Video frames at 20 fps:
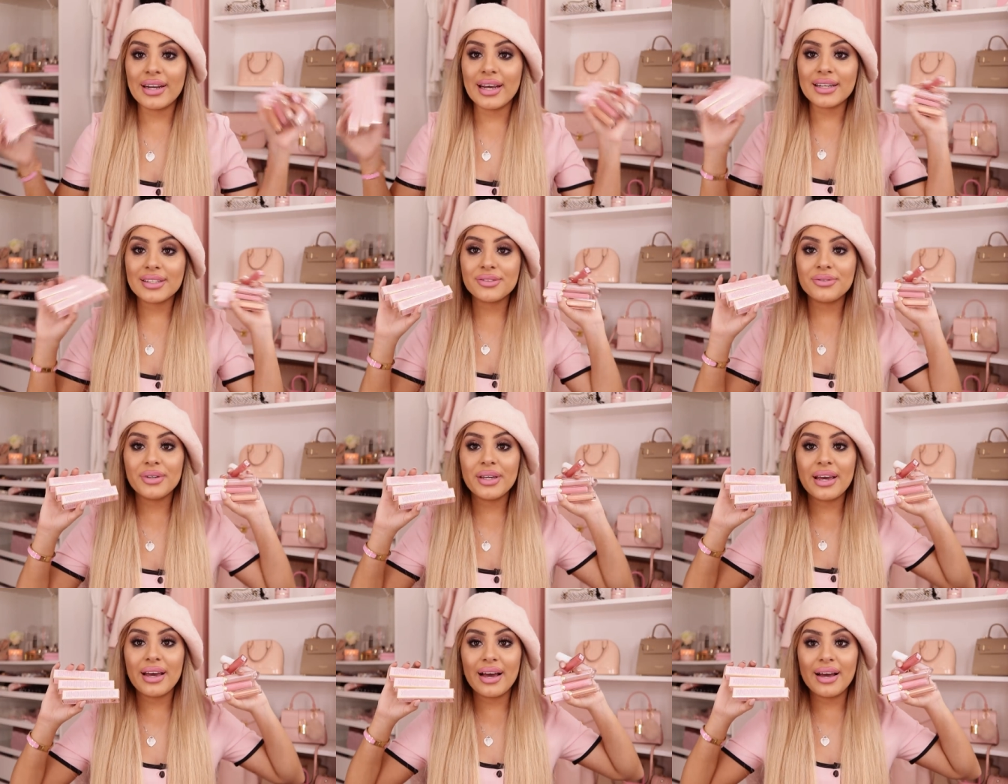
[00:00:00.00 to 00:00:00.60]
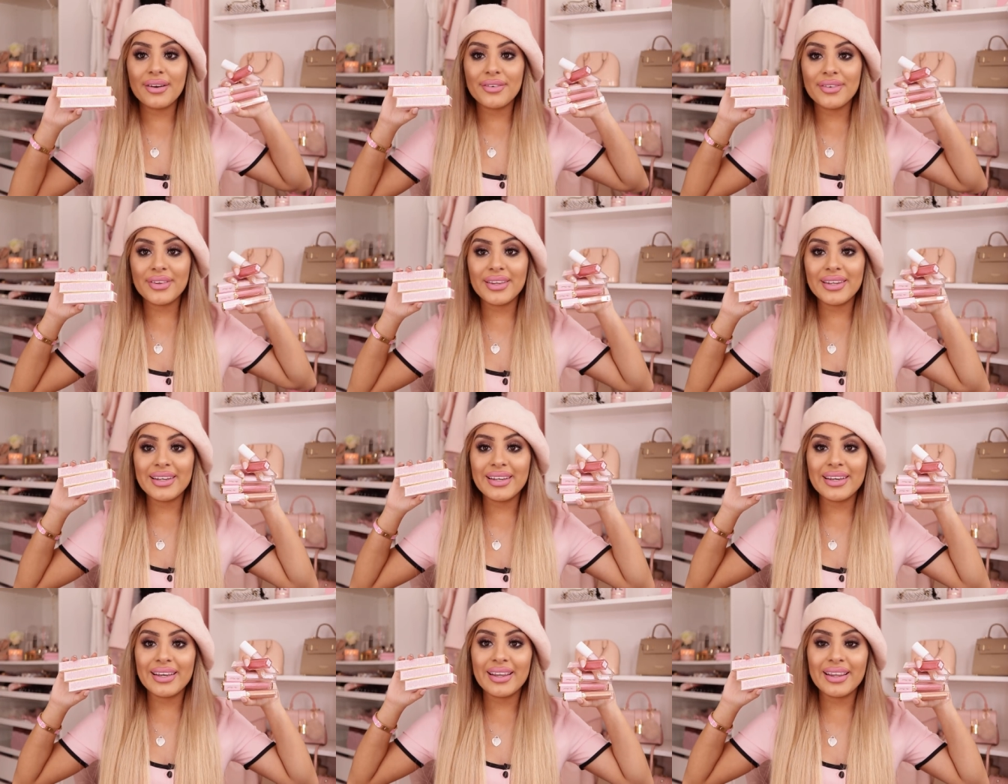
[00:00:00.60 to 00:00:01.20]
next we have
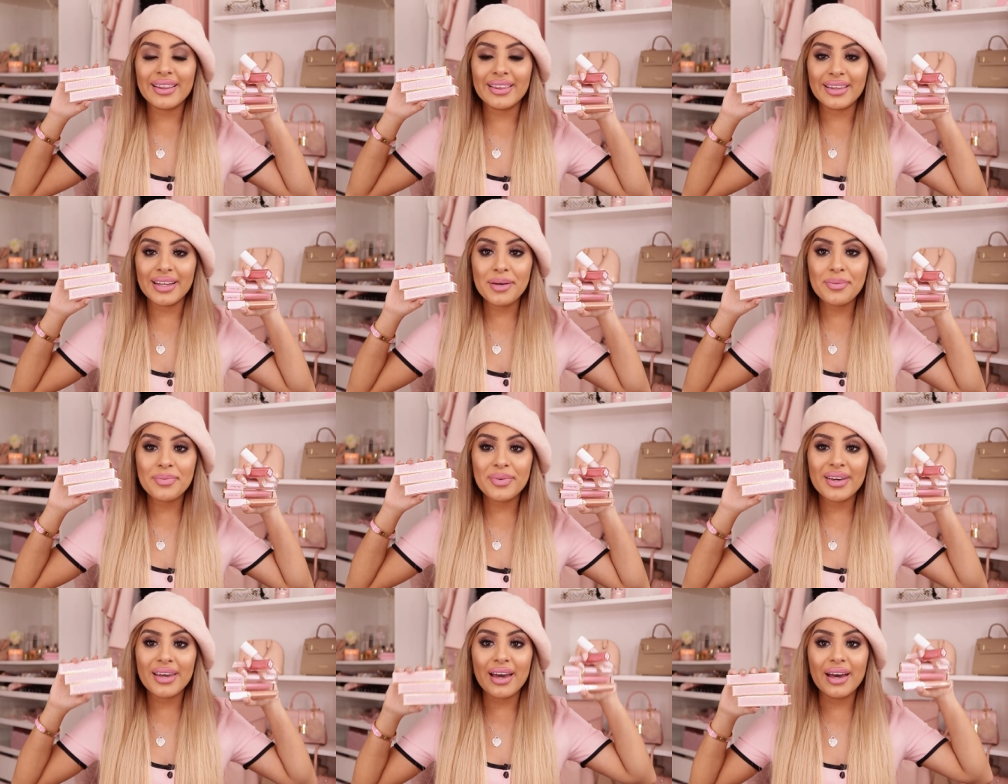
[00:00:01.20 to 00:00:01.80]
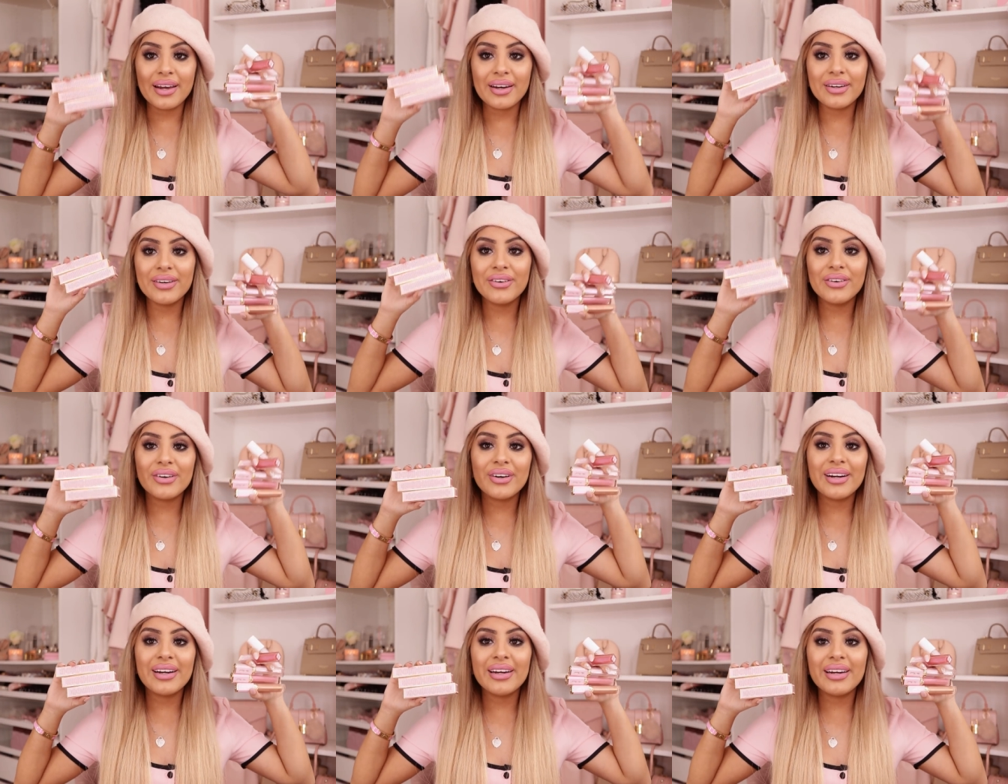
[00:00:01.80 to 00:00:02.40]
the lip
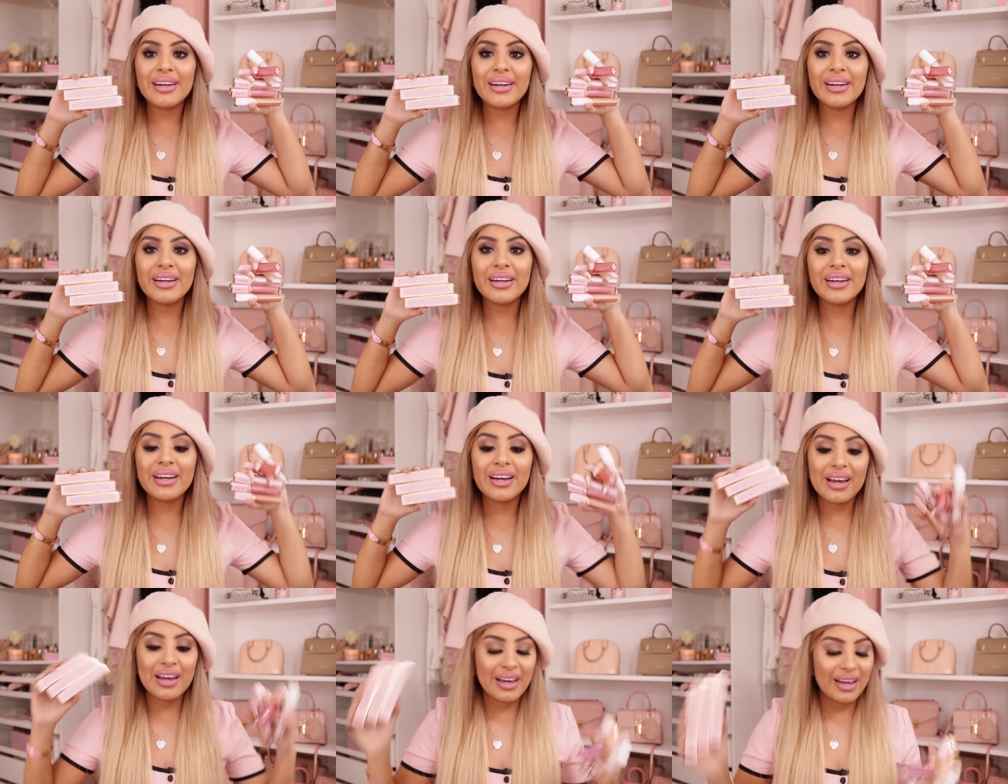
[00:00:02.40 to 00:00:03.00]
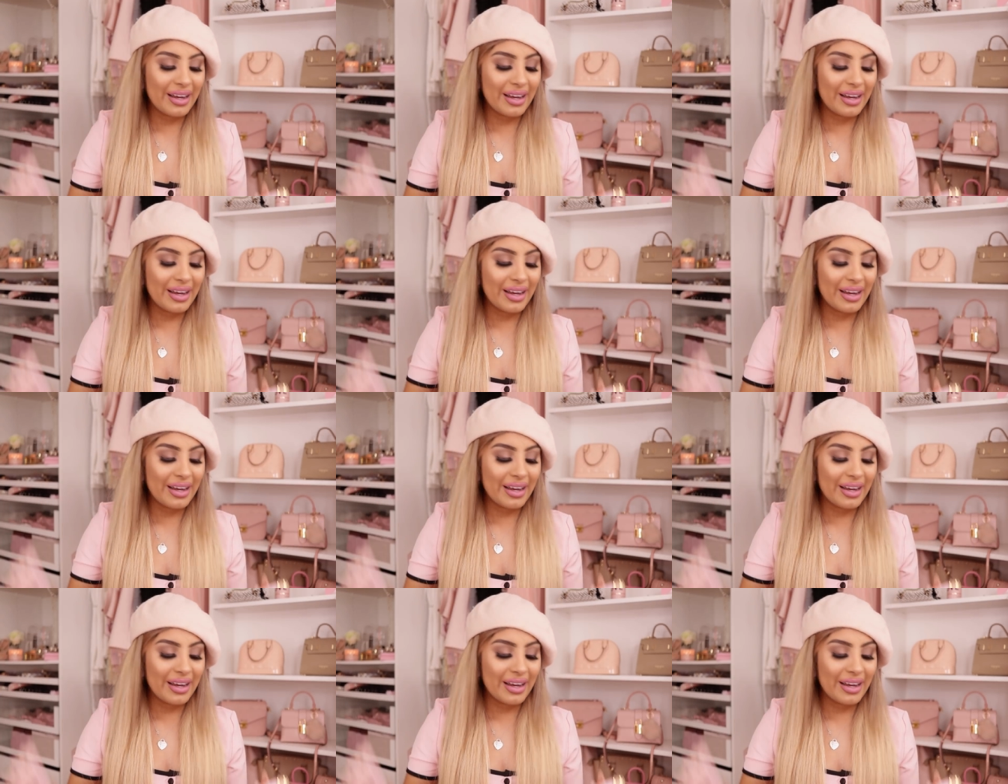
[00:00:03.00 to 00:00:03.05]
category